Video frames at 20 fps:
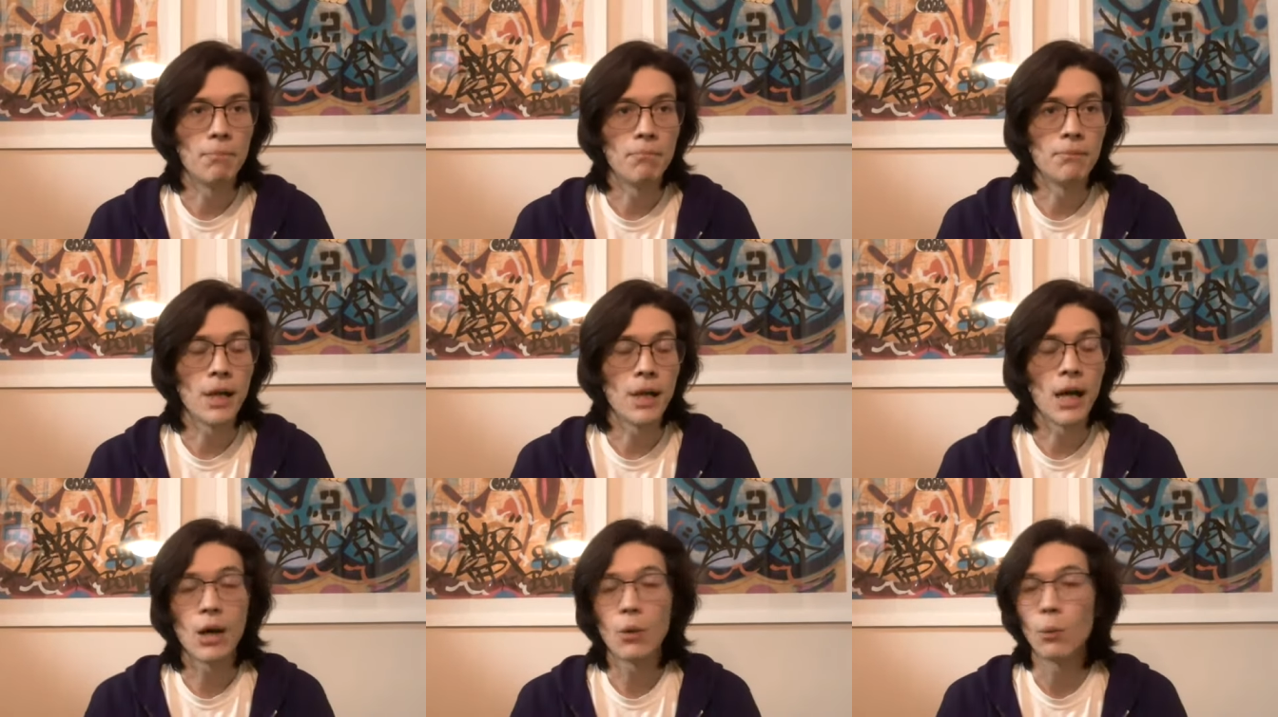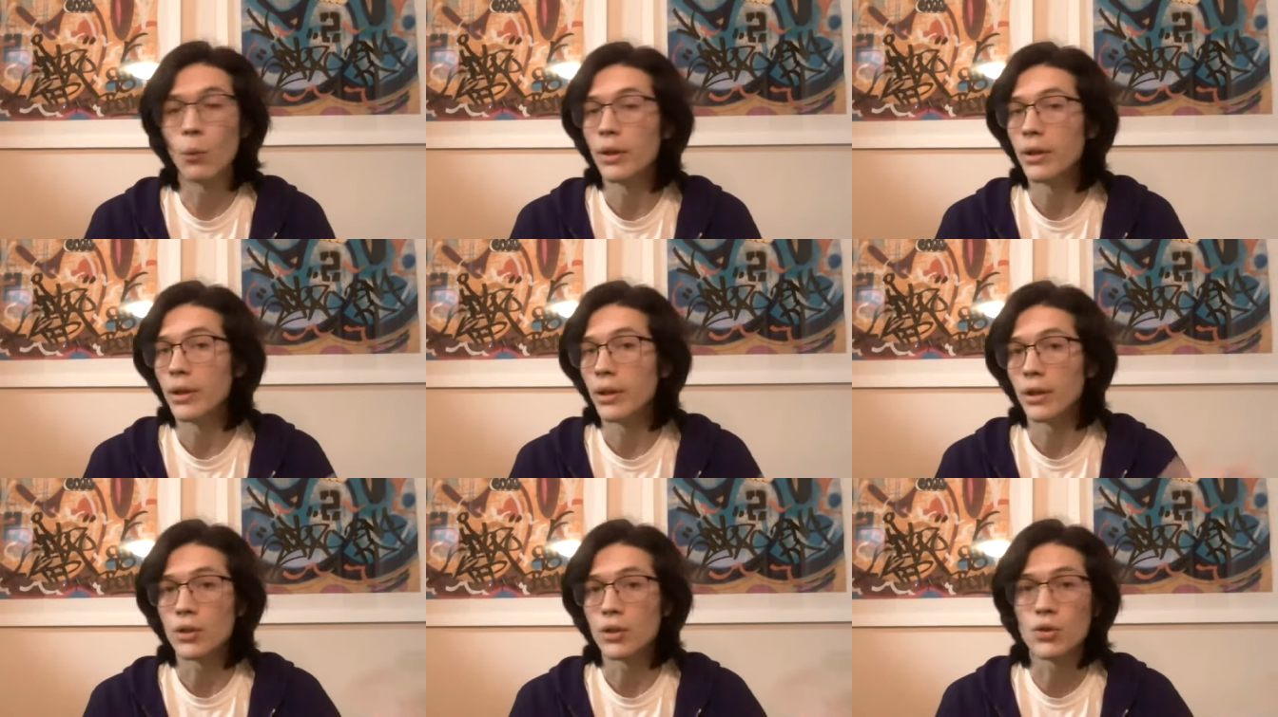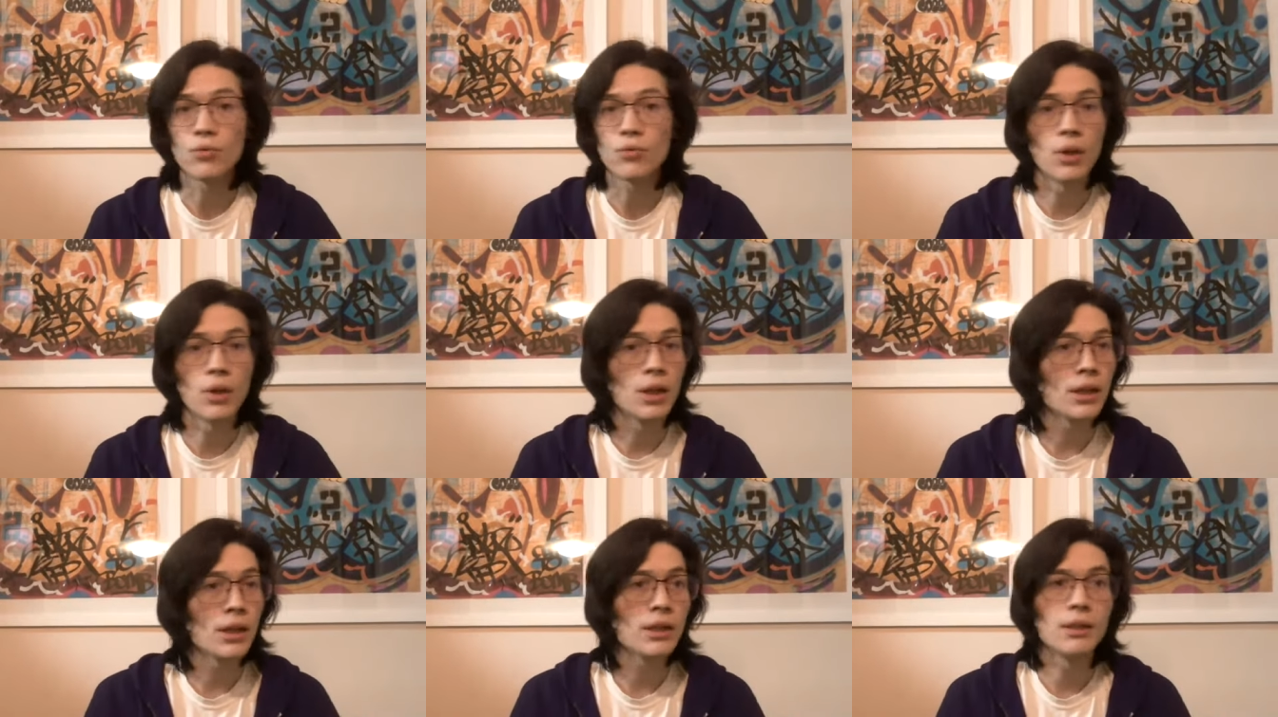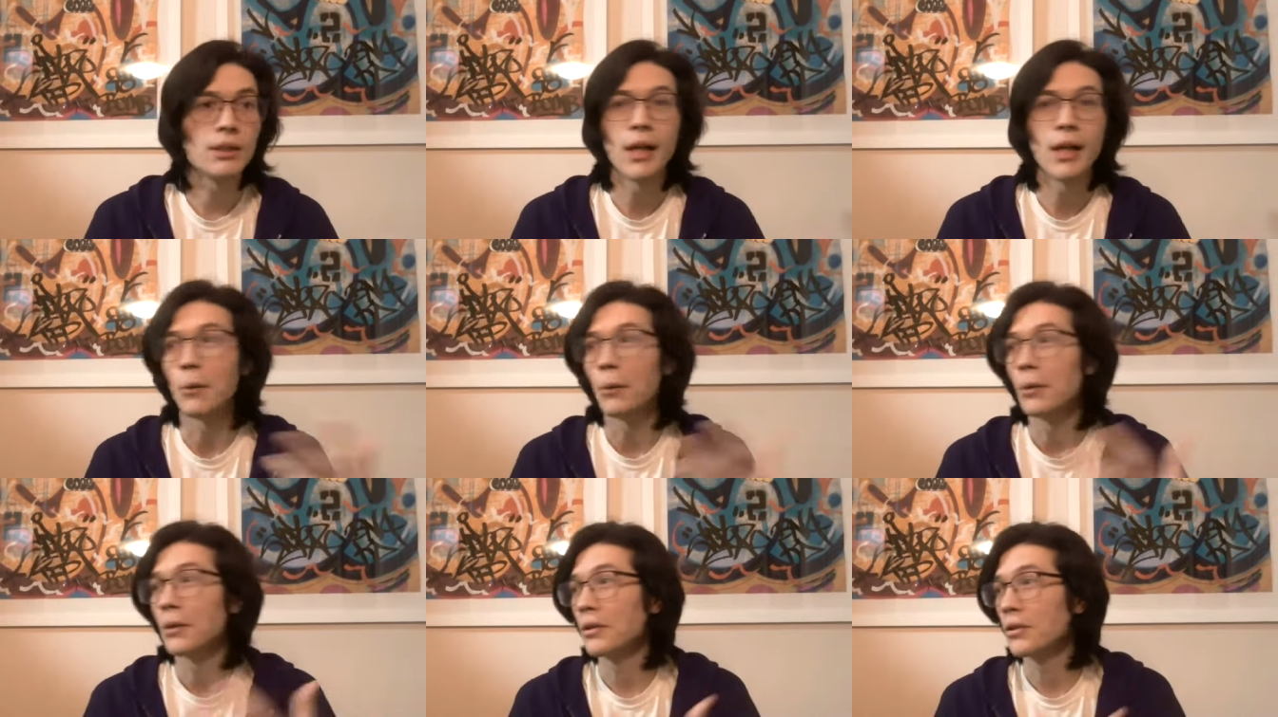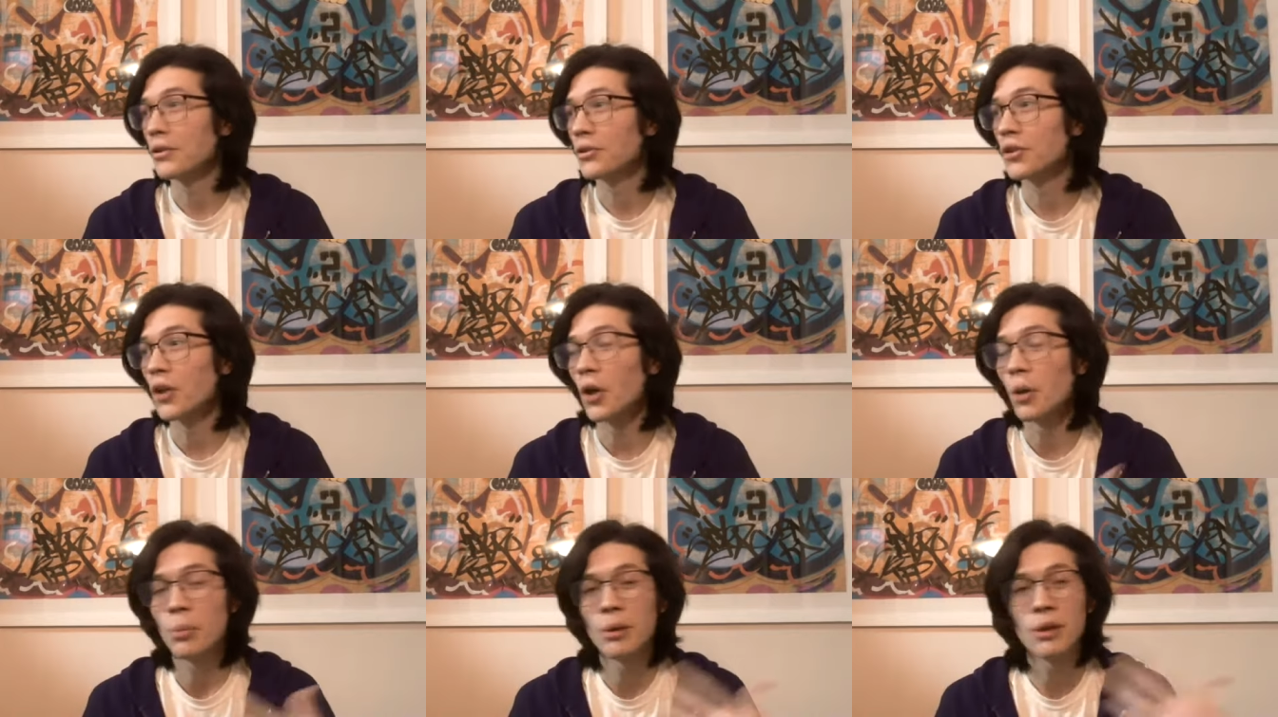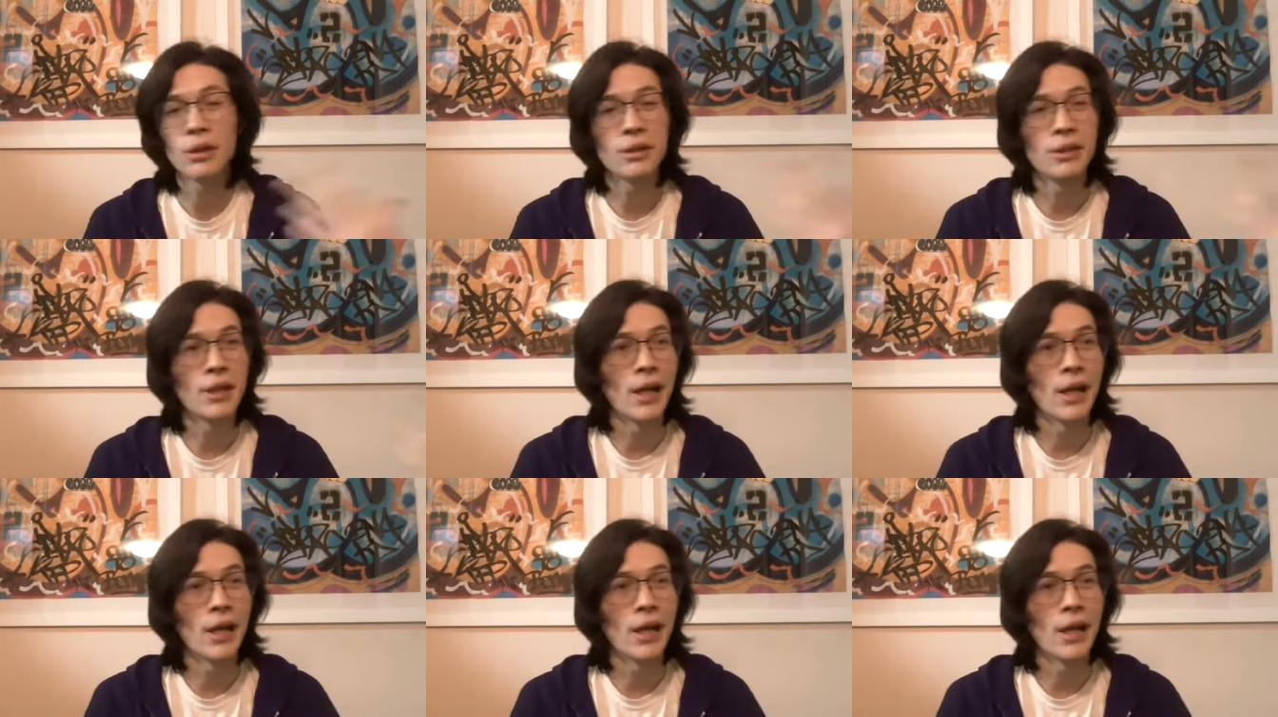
Not when they're drunk, not when they're sober,